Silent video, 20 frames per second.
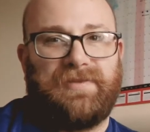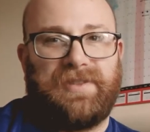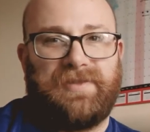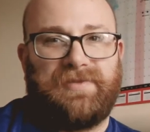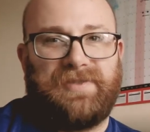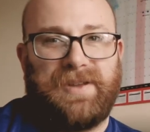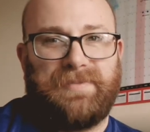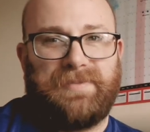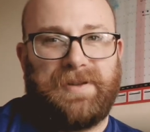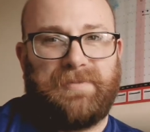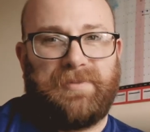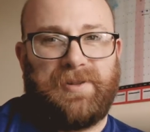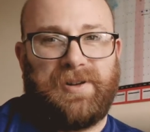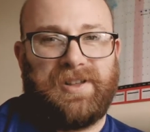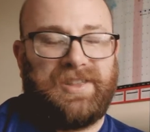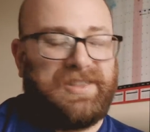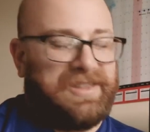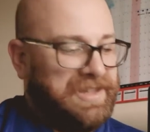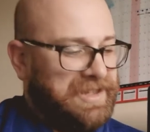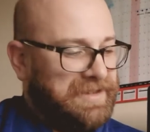the flip up
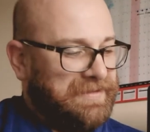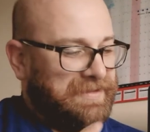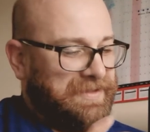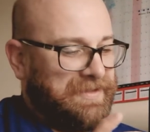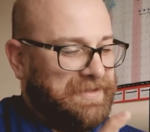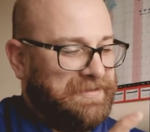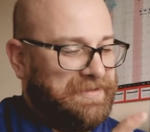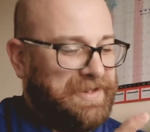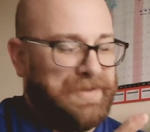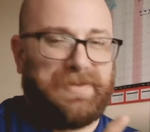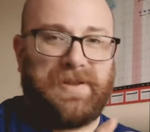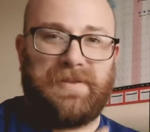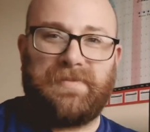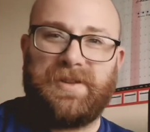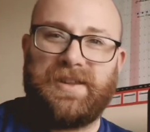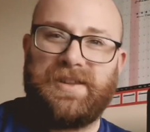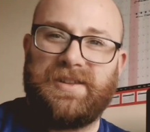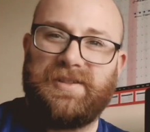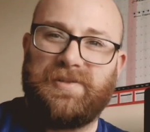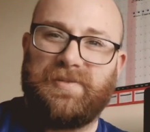wastelet
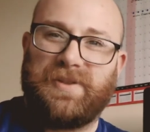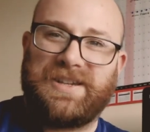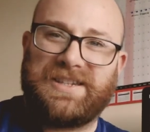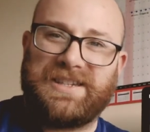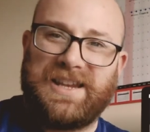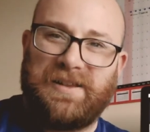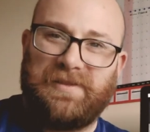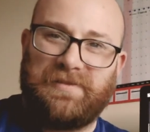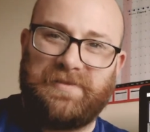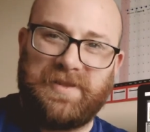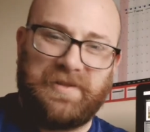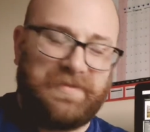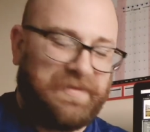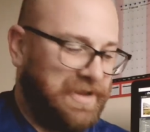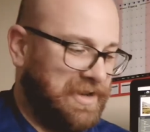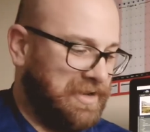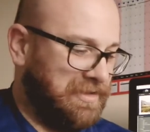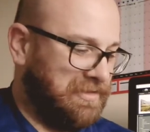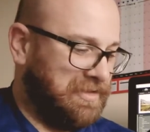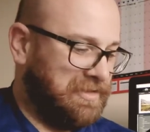
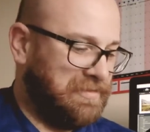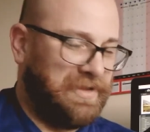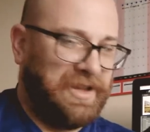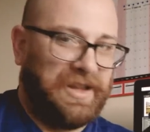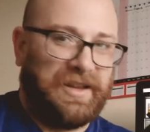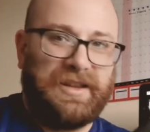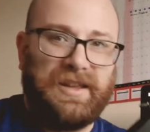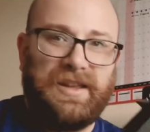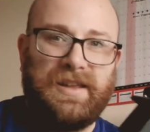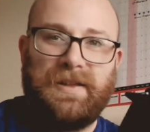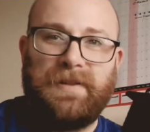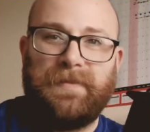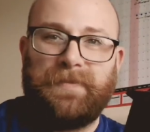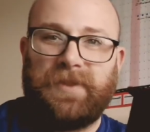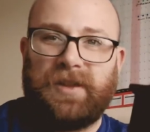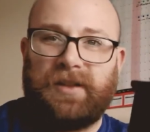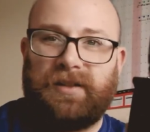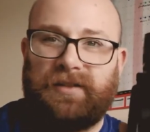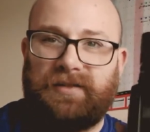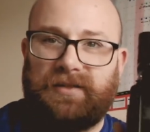viewfinder as well.
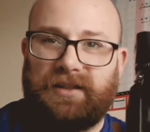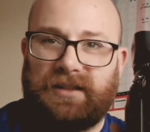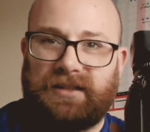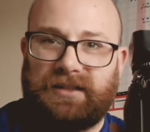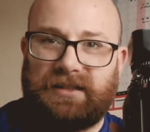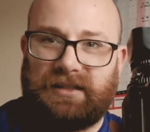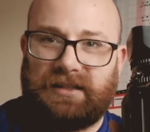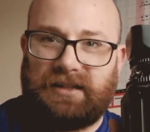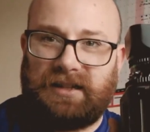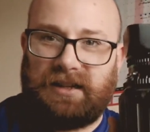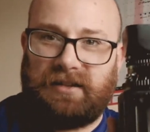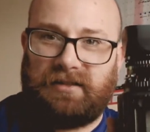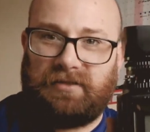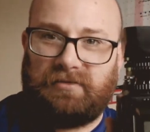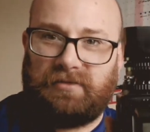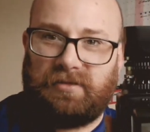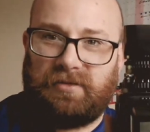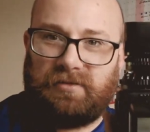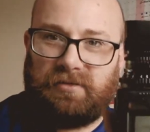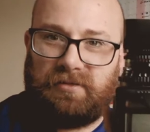Just see
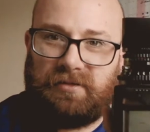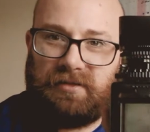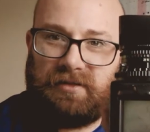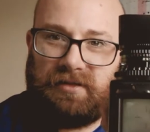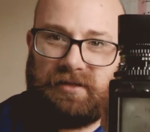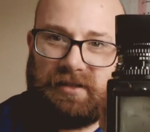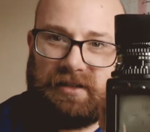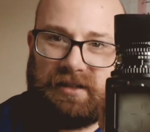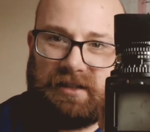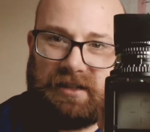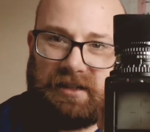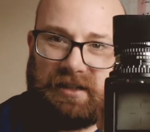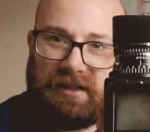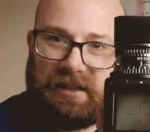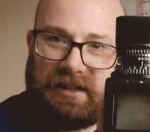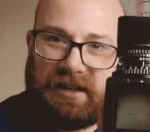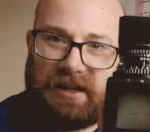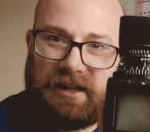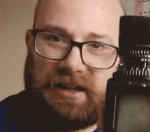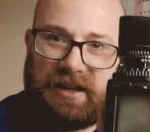through.
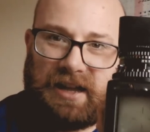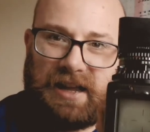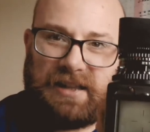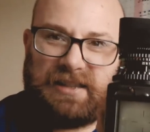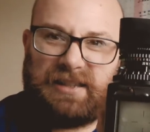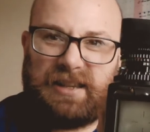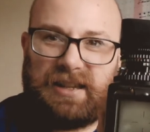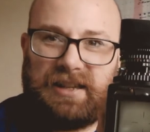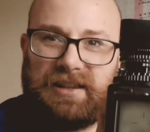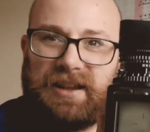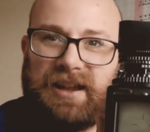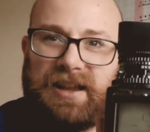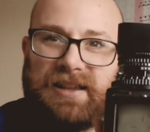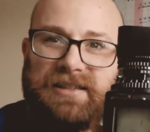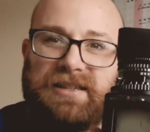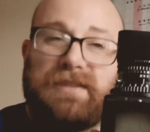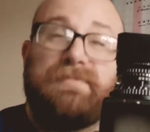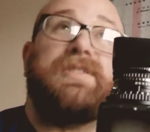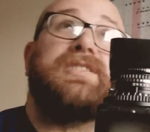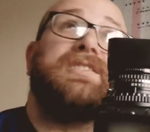Yeah, you can't
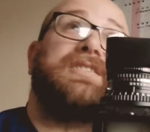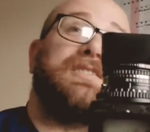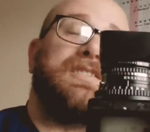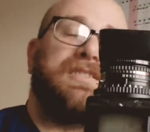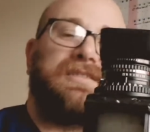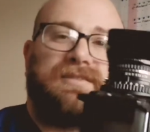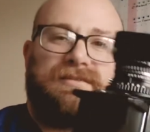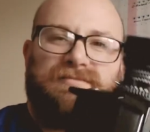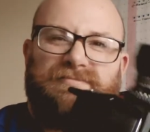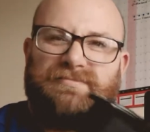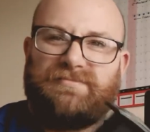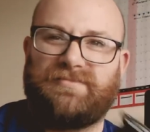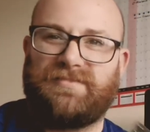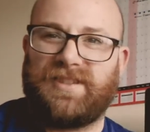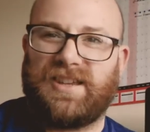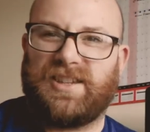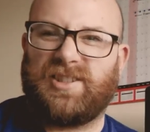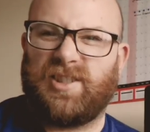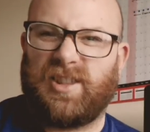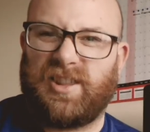see much because
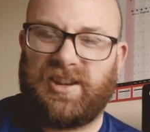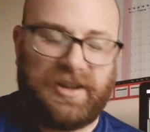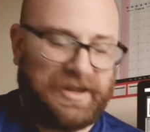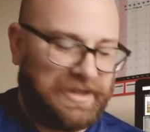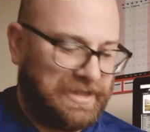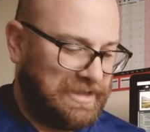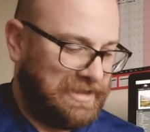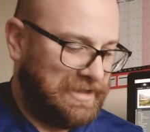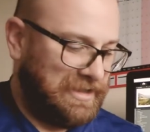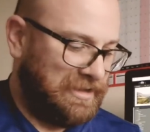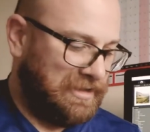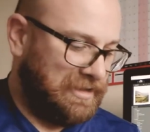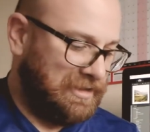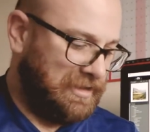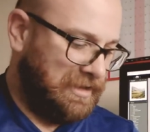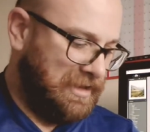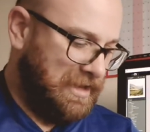it's not the lightest in here.